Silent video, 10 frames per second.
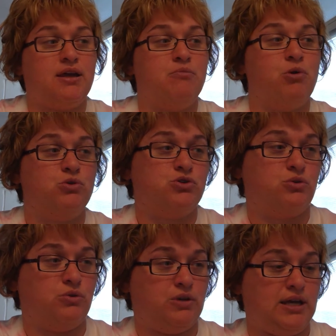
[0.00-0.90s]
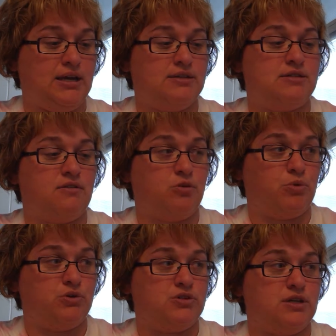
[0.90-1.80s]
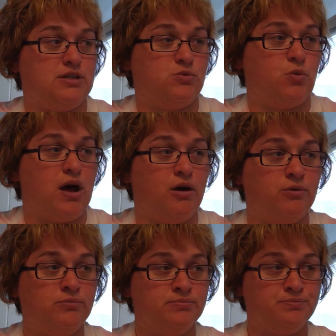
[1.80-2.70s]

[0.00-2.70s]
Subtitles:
emotional needs of the person as well.